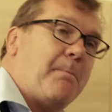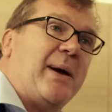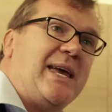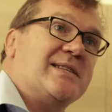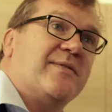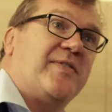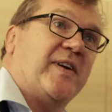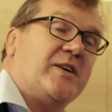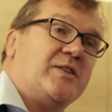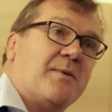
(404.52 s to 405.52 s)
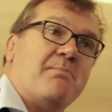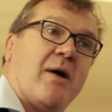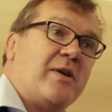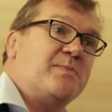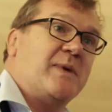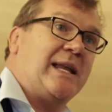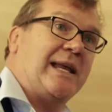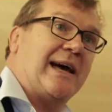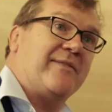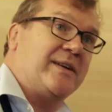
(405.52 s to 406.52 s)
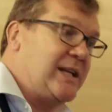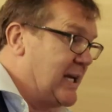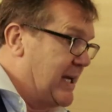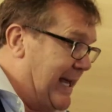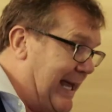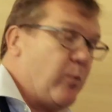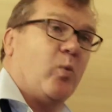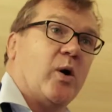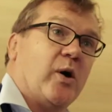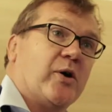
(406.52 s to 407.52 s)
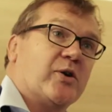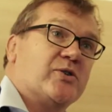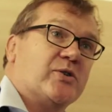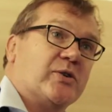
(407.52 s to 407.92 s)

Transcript: Peas and fish, marriage made in heaven, it works.